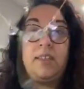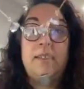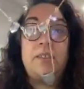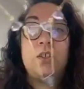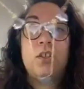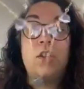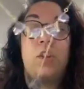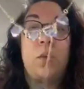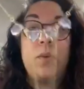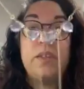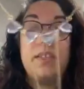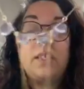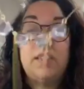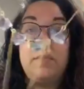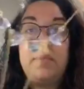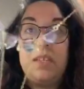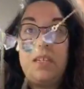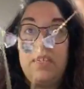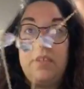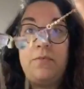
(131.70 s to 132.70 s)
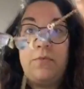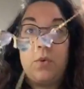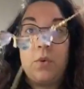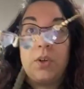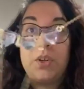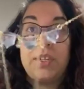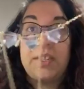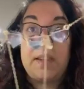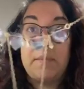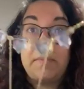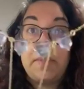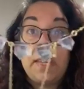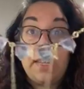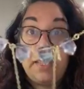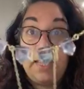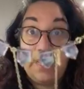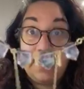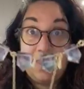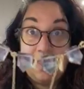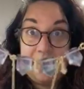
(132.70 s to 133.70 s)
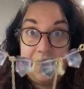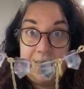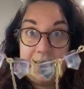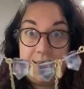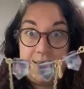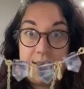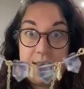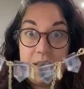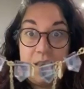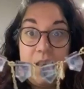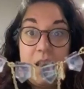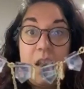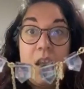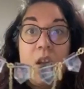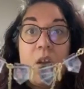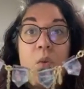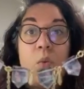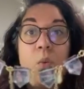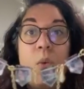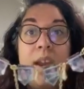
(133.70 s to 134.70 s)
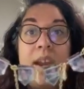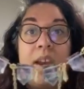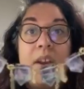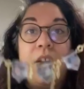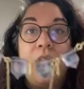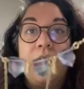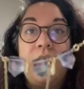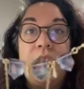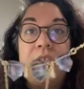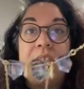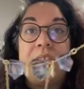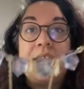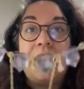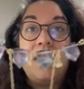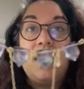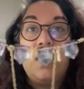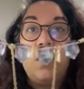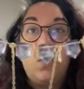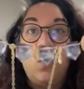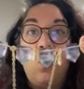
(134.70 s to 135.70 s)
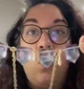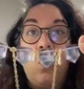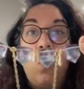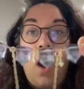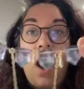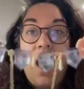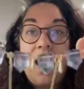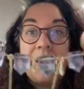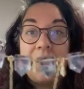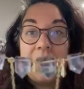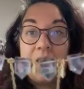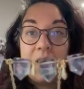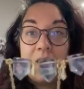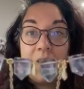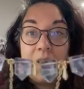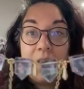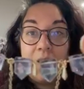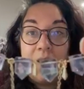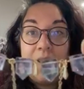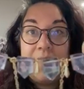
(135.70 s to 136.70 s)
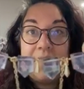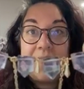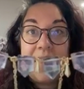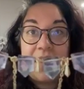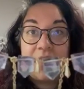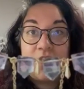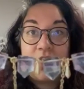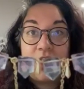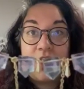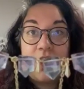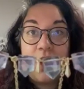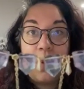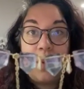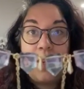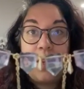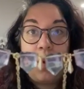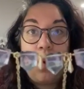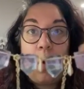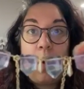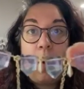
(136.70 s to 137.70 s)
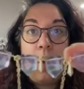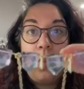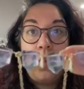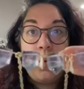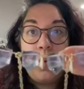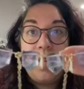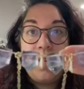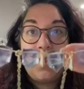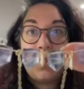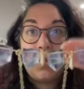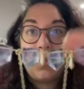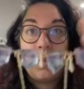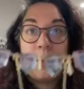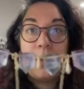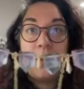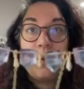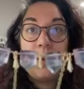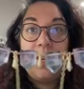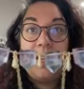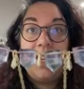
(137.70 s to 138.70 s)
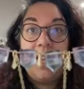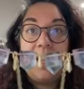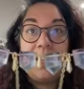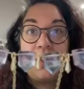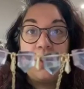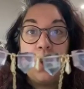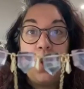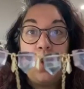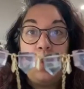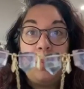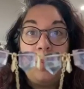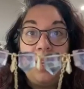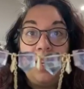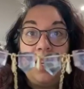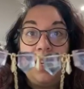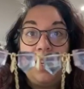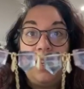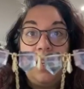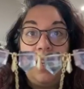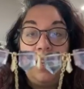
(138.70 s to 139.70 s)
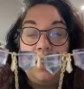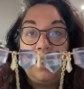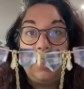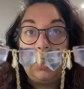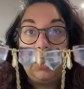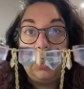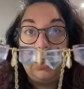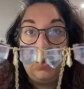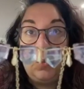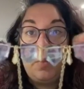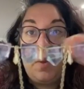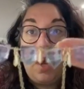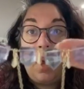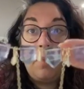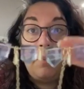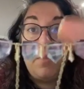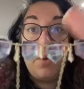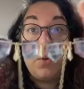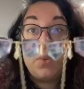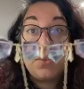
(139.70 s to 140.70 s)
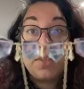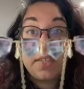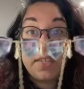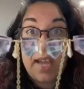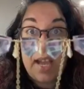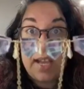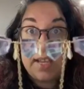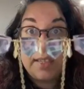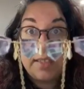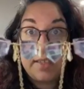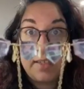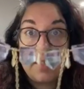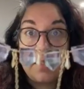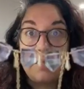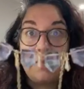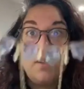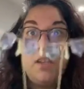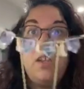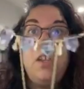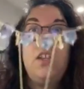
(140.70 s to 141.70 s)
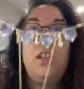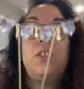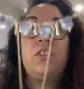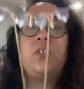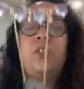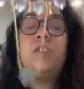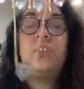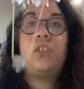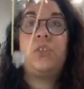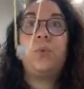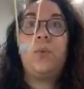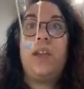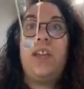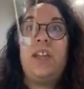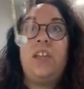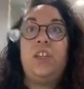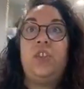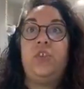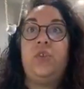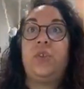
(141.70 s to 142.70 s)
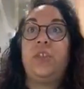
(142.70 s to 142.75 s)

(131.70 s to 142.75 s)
going to be for something like this, where you see the wire is actually going all the way through and has an opening, a little loop on both sides. So this way you can